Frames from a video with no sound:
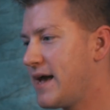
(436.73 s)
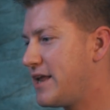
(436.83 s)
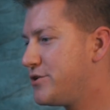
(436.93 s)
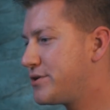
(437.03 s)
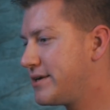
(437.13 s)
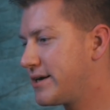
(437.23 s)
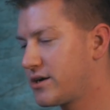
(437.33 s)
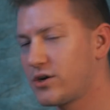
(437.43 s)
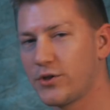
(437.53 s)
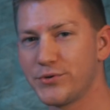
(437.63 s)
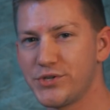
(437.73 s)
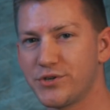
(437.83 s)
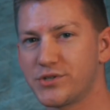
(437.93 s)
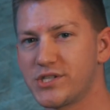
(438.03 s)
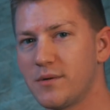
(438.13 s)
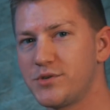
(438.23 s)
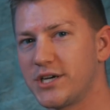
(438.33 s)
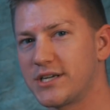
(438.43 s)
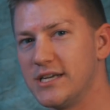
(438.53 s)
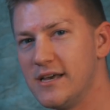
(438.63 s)
and you can get close to your
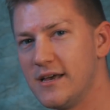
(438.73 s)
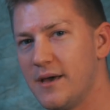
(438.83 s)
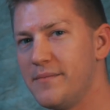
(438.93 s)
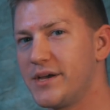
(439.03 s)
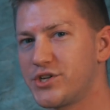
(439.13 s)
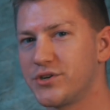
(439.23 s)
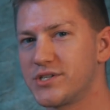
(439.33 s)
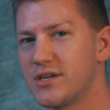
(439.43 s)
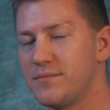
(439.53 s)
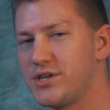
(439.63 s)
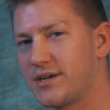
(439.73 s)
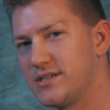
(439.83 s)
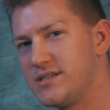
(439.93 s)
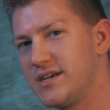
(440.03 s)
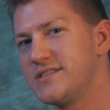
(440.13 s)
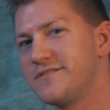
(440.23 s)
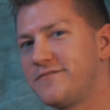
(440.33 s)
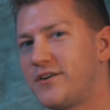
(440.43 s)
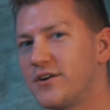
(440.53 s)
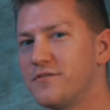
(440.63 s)
subject and make sure your subject is nice and
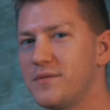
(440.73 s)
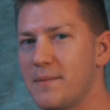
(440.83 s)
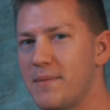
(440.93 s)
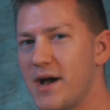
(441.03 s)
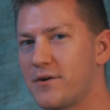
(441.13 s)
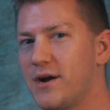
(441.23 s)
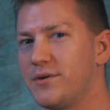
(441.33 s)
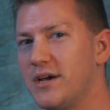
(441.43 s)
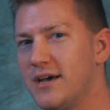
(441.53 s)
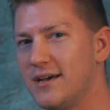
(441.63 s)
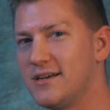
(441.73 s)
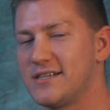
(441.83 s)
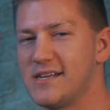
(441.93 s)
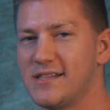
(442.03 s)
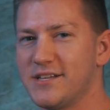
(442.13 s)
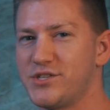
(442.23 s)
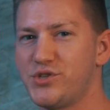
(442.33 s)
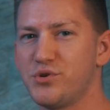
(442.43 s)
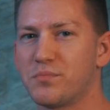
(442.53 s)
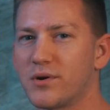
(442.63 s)
far from that background to get that
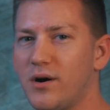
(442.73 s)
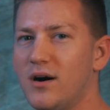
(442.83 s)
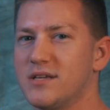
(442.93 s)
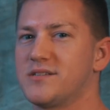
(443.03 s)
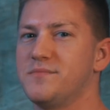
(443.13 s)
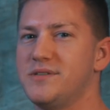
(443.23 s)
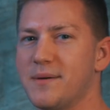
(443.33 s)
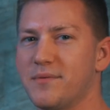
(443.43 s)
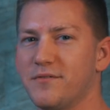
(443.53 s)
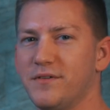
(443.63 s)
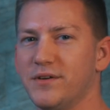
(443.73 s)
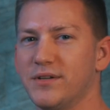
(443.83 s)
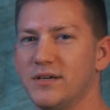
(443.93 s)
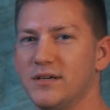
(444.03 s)
super awesome depth of field.